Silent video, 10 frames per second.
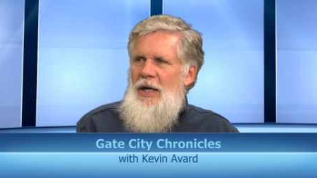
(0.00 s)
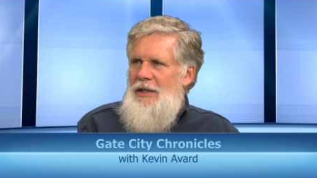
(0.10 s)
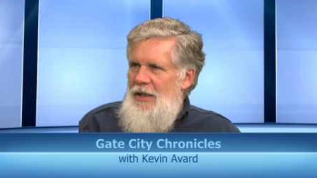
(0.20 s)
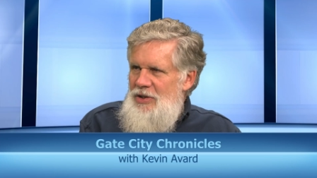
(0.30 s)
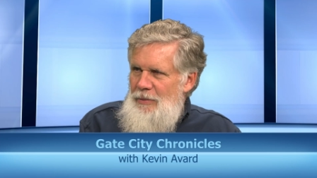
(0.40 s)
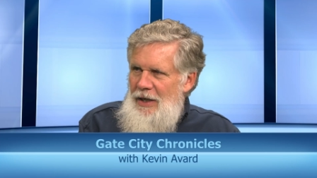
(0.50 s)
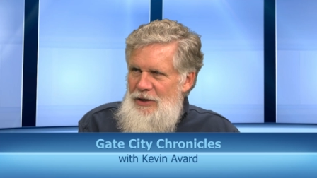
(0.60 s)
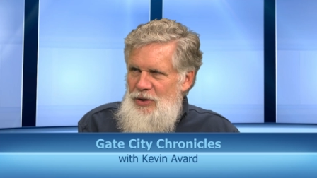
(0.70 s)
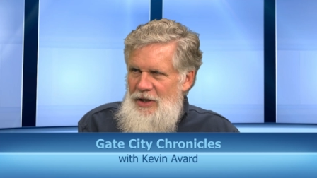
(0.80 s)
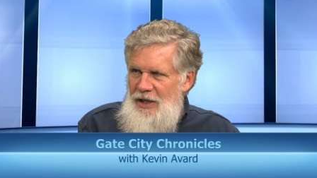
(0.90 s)
want to
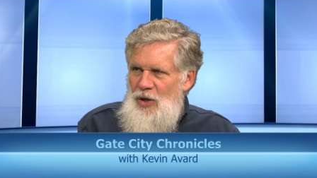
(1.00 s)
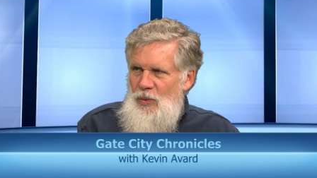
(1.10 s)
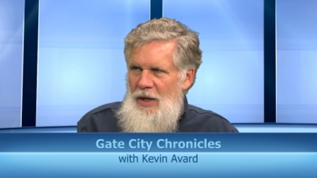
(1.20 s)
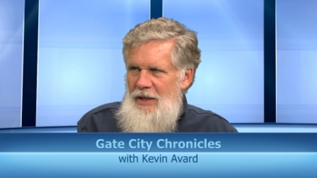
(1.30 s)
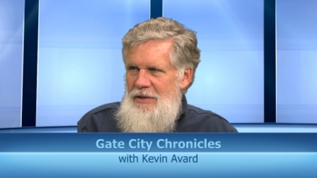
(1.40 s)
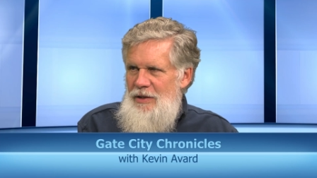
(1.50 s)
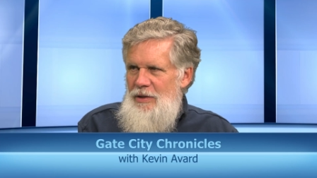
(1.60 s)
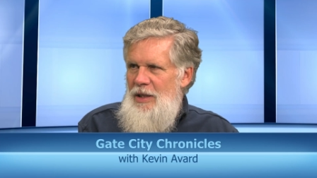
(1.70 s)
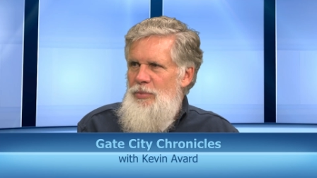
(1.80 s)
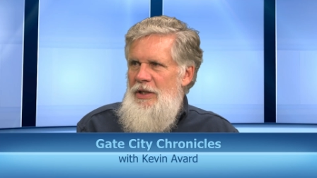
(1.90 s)
customize or they don't want it
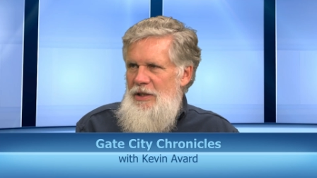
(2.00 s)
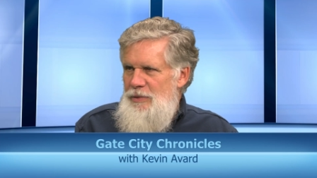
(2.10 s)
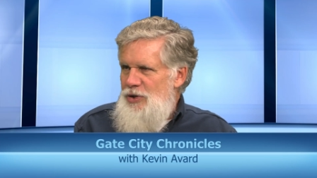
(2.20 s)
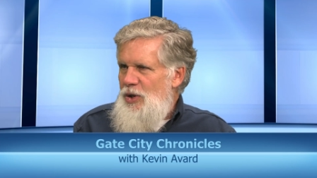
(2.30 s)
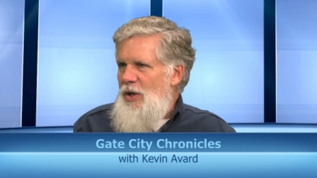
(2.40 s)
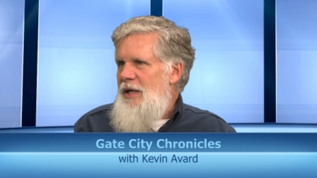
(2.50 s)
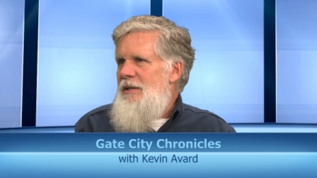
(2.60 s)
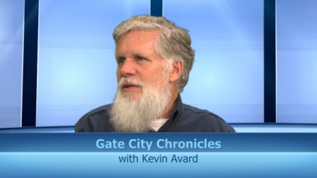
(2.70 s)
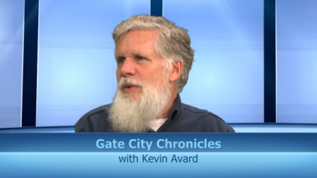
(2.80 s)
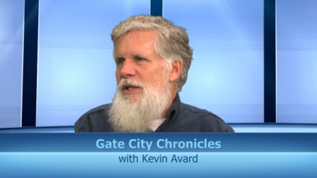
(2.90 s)
to completely restore
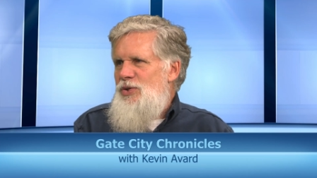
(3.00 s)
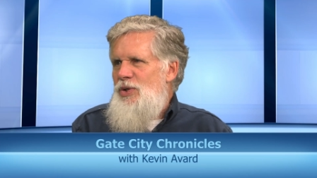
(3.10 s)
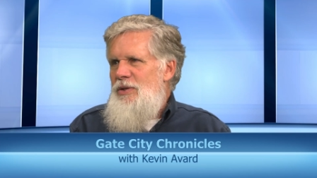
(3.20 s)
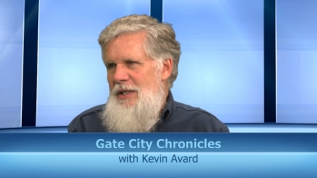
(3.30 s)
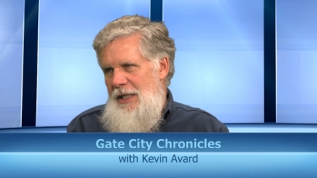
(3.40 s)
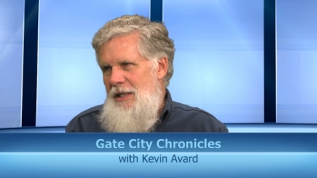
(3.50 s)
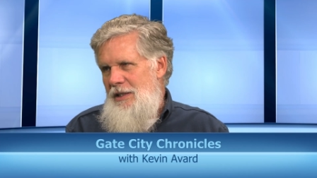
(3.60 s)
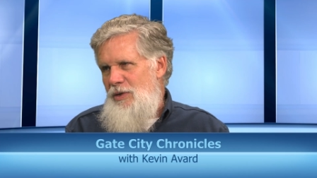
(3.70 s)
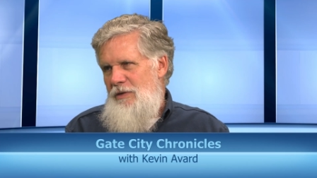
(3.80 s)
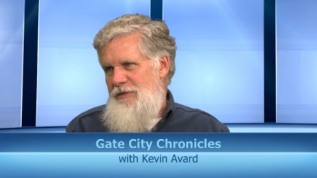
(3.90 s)
it, we can certainly get it
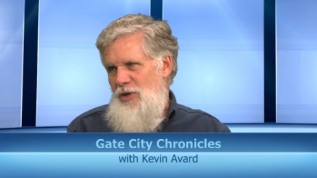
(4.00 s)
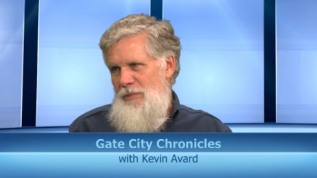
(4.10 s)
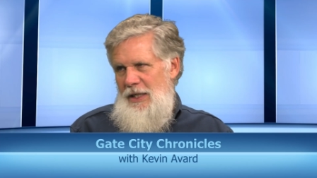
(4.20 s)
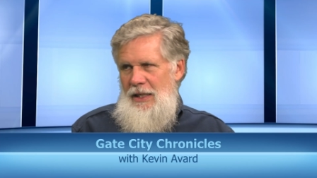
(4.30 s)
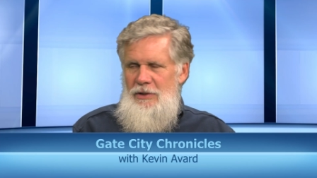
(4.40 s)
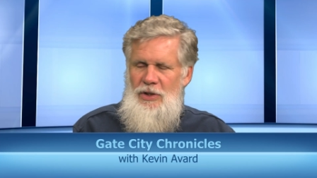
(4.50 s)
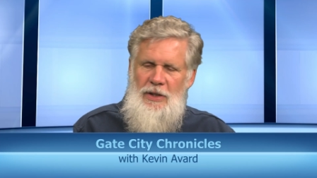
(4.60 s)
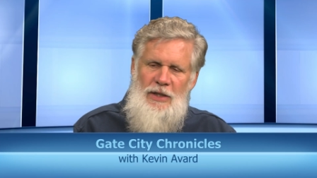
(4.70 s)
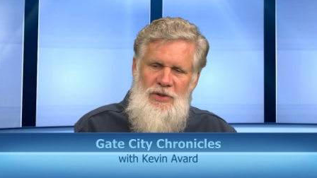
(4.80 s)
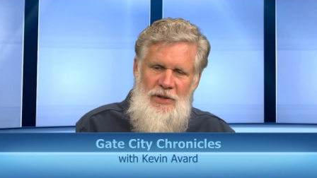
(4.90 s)
going for them again. So
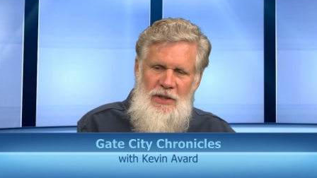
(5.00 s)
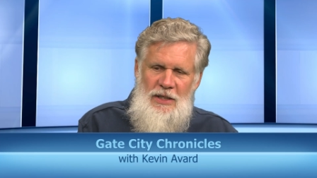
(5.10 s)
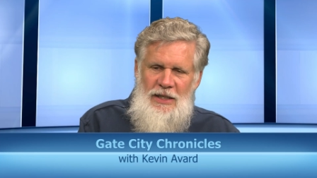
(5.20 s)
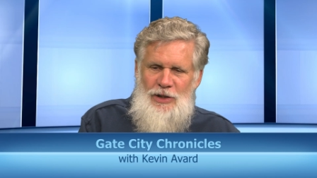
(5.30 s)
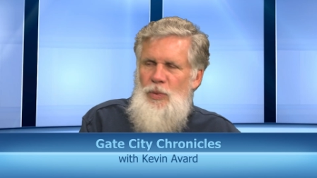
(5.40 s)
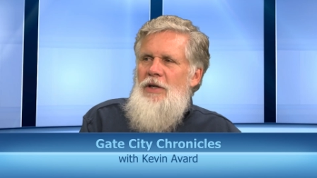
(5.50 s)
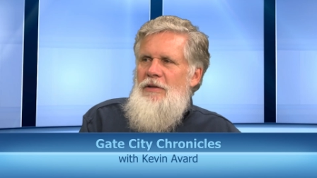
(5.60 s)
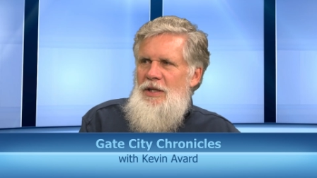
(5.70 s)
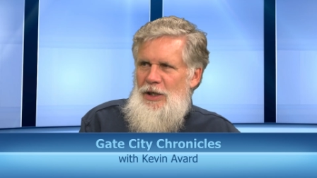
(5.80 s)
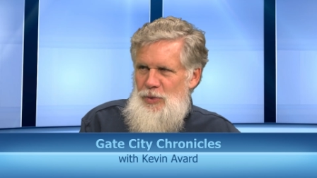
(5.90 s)
that's one
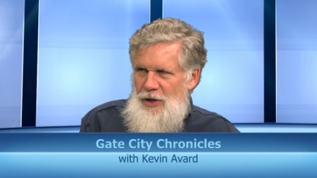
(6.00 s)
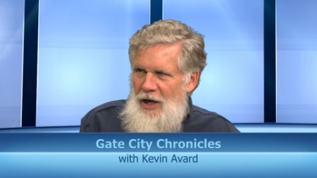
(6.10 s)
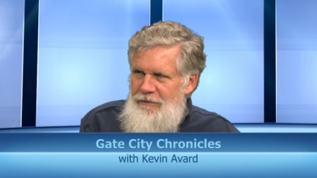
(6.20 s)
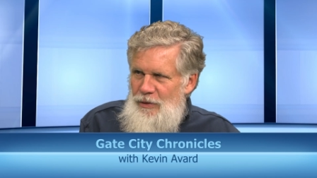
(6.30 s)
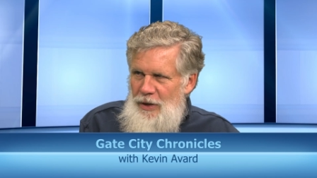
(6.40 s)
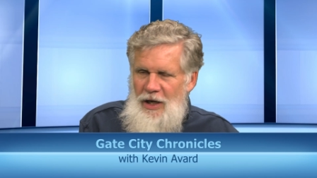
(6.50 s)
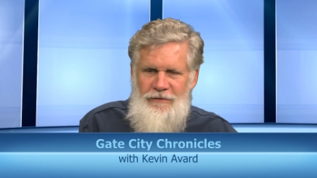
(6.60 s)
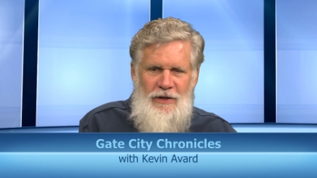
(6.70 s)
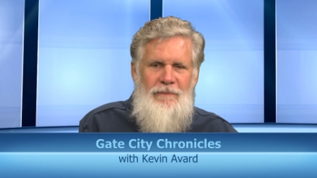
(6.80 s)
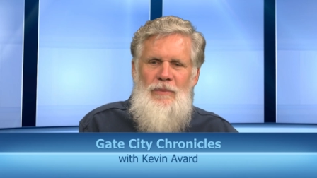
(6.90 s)
of the things we offer. We
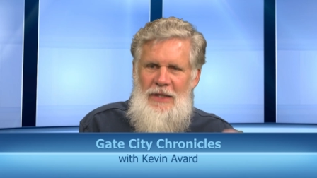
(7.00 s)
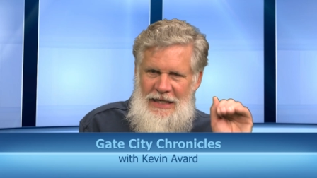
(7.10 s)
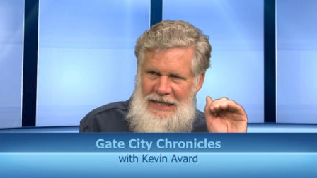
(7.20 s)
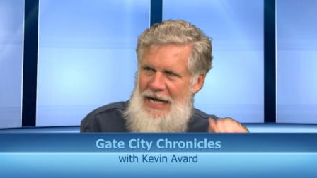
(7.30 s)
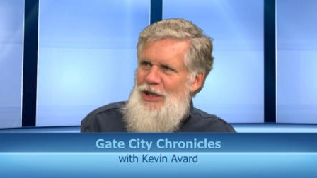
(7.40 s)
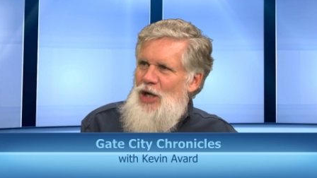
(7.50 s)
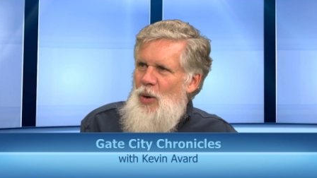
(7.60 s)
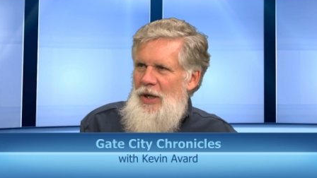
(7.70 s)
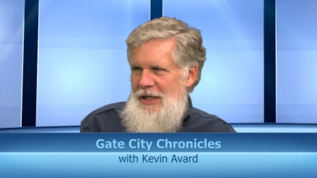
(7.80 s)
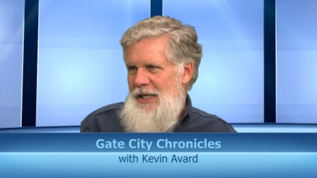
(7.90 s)
offer get it
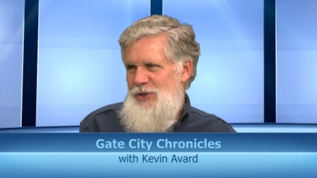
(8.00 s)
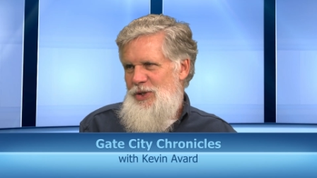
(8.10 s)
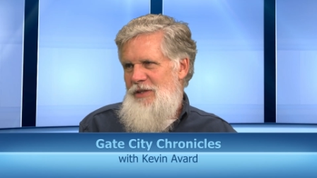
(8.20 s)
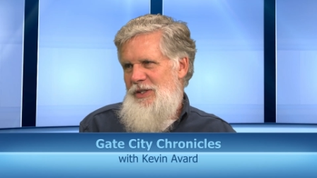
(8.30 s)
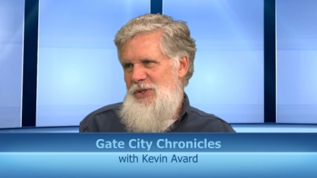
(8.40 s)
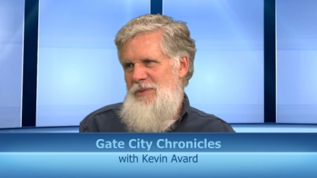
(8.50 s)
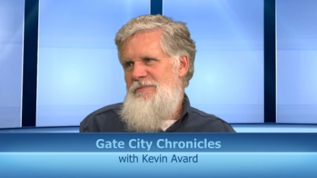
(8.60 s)
going again service.